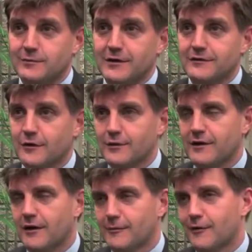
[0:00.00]
But so
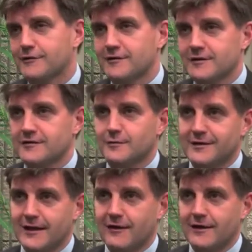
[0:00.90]
we are
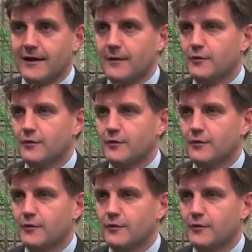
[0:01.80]
multidisciplinary,